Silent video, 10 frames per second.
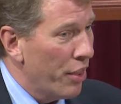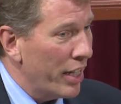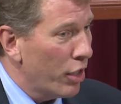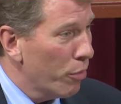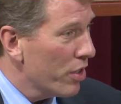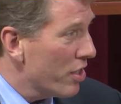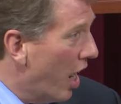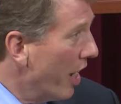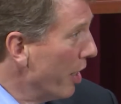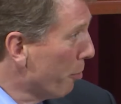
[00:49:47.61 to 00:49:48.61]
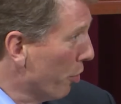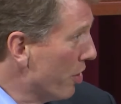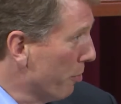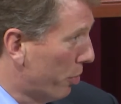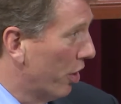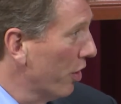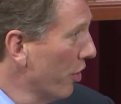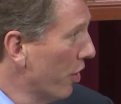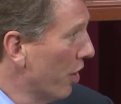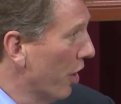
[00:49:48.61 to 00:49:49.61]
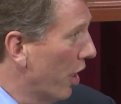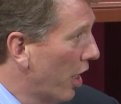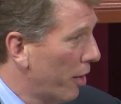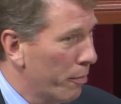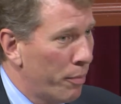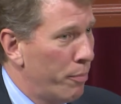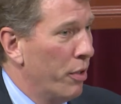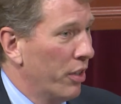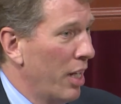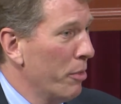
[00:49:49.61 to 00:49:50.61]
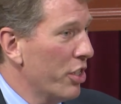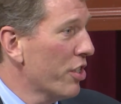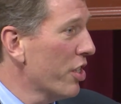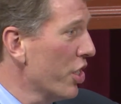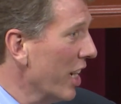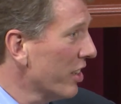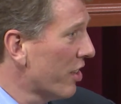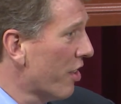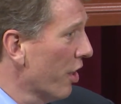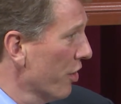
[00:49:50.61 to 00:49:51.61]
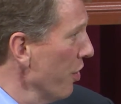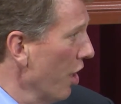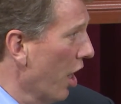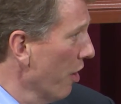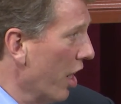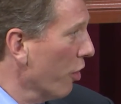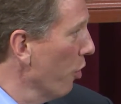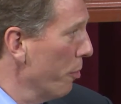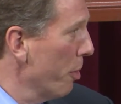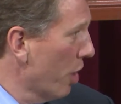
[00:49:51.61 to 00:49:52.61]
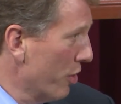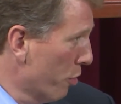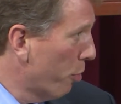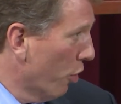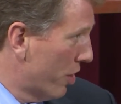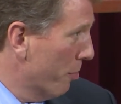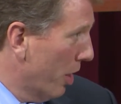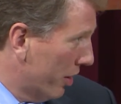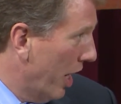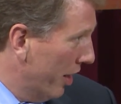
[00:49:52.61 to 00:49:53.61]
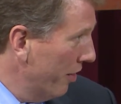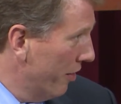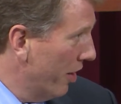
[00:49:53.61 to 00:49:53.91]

They could resign in principle, um, but let me just suggest there are not going to be press reports about that.